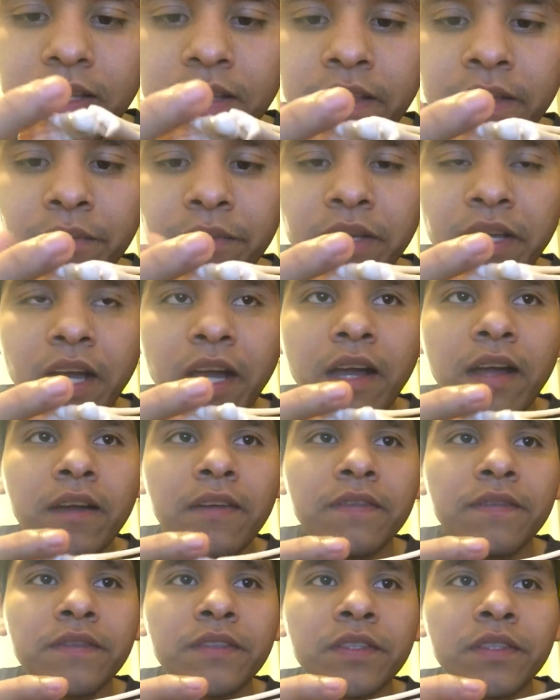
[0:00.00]
Then we
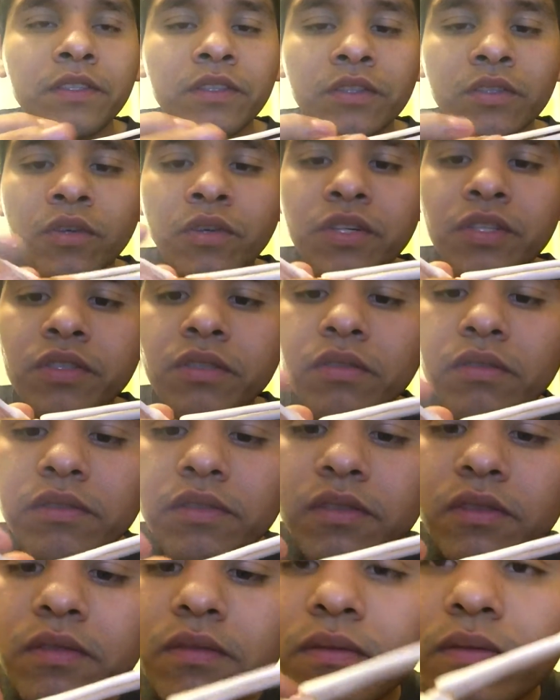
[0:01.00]
have the
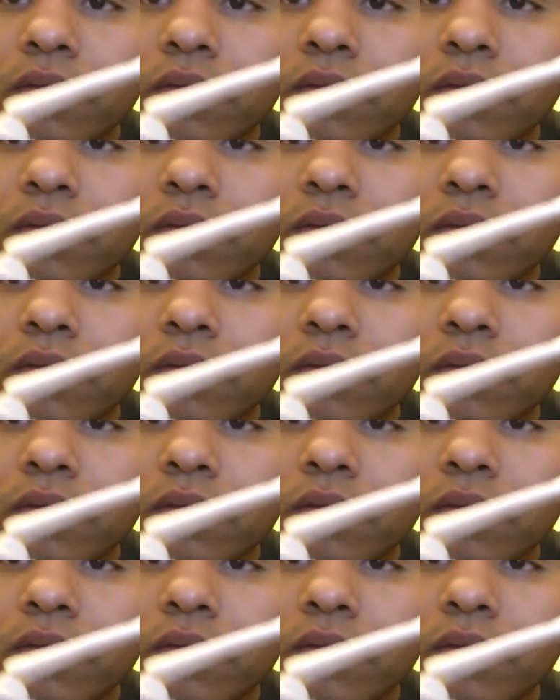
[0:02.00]
tarsals,